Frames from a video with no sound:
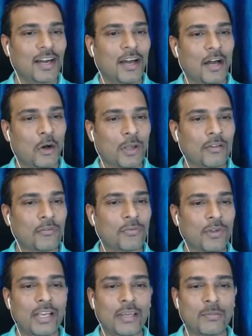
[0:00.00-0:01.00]
Okay,
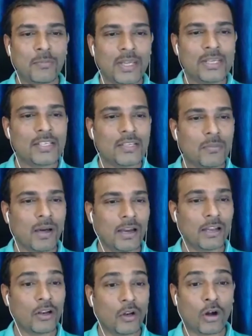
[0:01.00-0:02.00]
feeling peace in
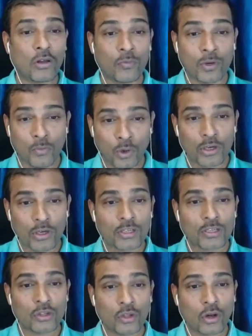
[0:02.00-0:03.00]
mind. A lot of
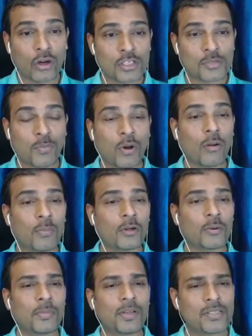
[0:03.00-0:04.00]
unwanted thoughts popped
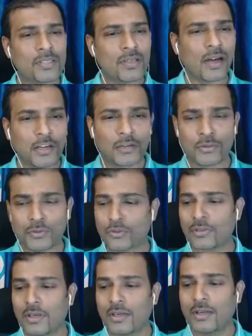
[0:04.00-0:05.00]
up. Yes,
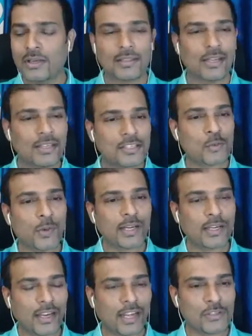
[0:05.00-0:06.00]
Anirudh, that is
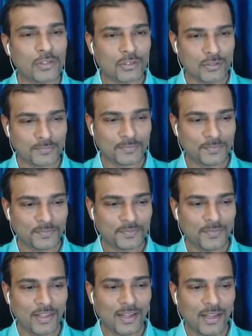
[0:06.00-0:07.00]
quite natural
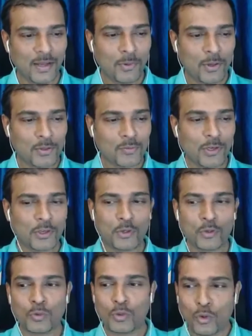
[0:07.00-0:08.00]
because when
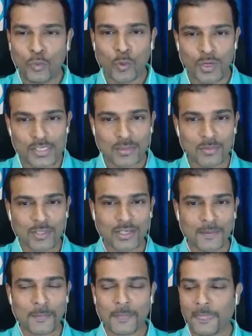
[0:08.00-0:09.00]
you don't want
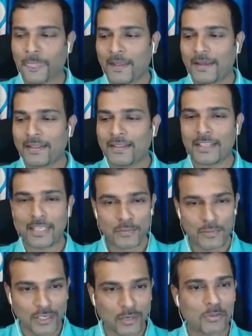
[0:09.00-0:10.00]
something, the things
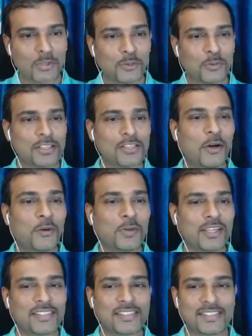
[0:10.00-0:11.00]
will come to you. That's how
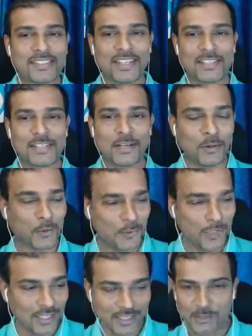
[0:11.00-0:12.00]
it is. That's how
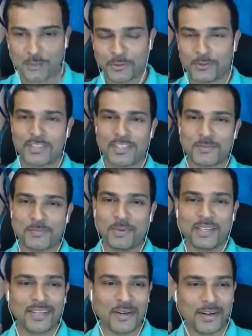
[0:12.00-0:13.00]
the entire universe is
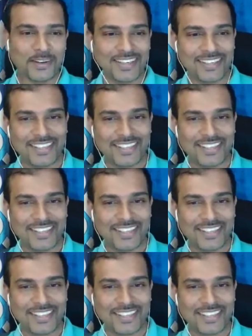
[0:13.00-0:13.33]
built up.